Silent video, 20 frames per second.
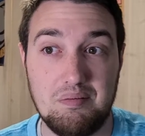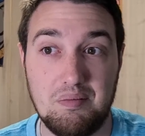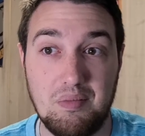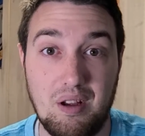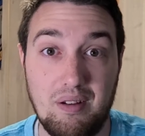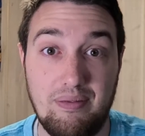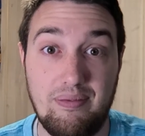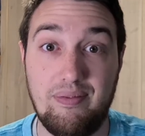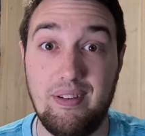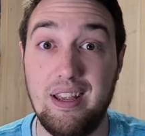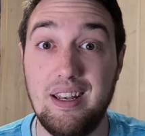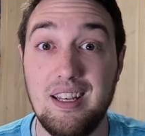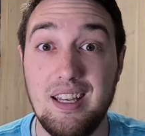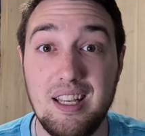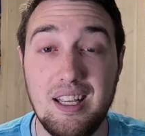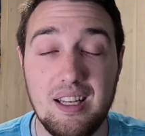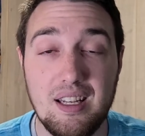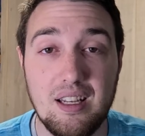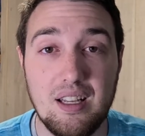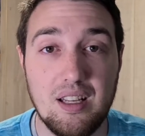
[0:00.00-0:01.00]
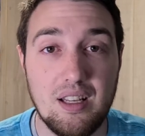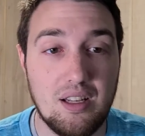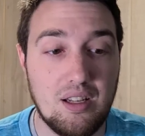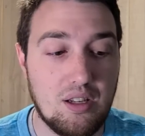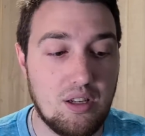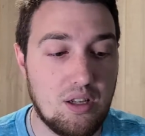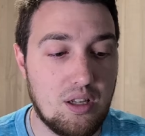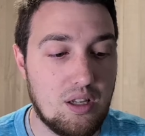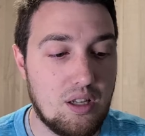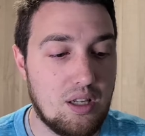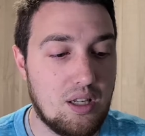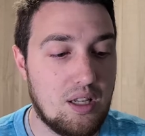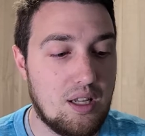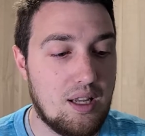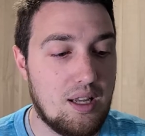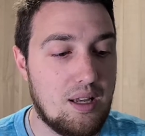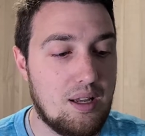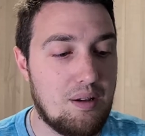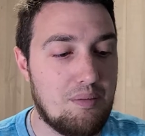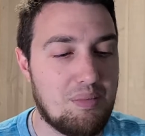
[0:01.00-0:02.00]
offended.
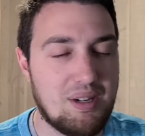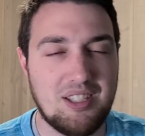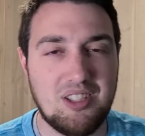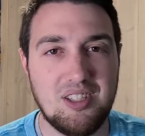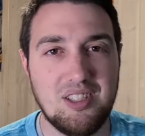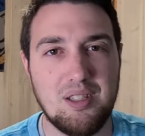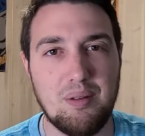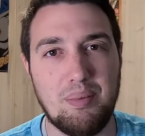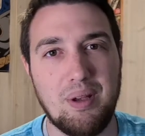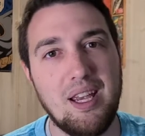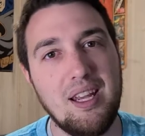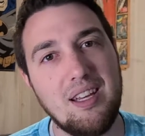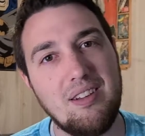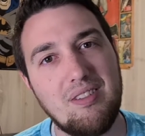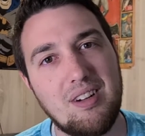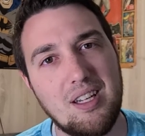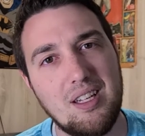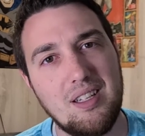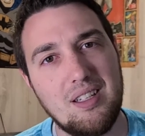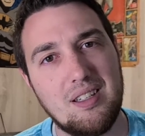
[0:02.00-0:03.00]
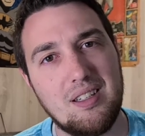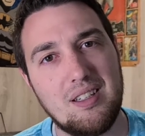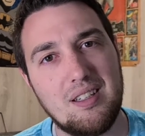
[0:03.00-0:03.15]
But it's just a penny, right?